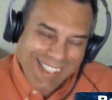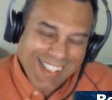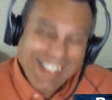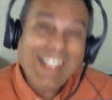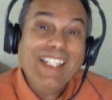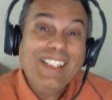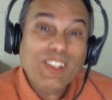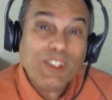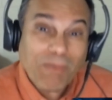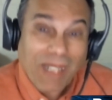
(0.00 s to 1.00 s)
in
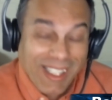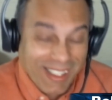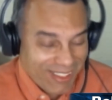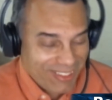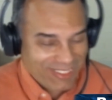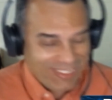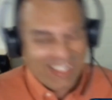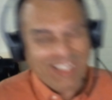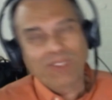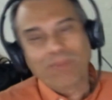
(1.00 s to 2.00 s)
Spanish, so
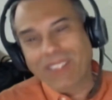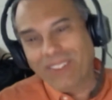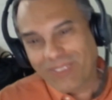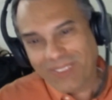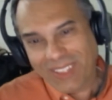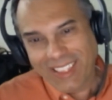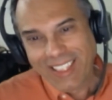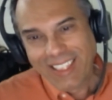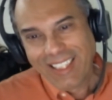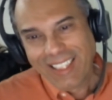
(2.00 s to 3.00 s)
that should be interesting.
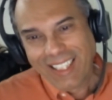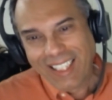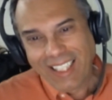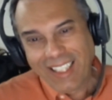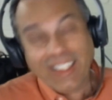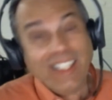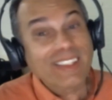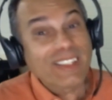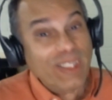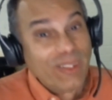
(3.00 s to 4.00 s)

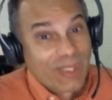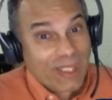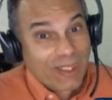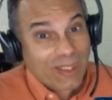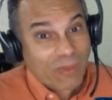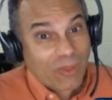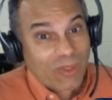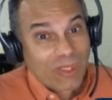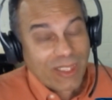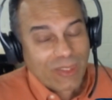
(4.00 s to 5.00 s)
Castilian, of all
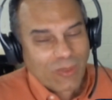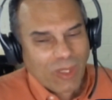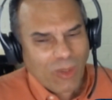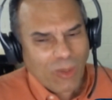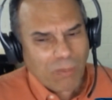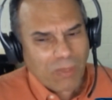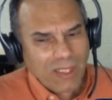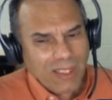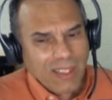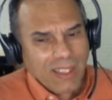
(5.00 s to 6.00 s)
things, so I hope
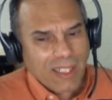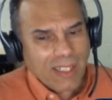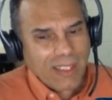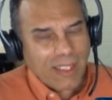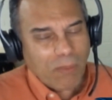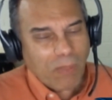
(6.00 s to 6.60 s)
I am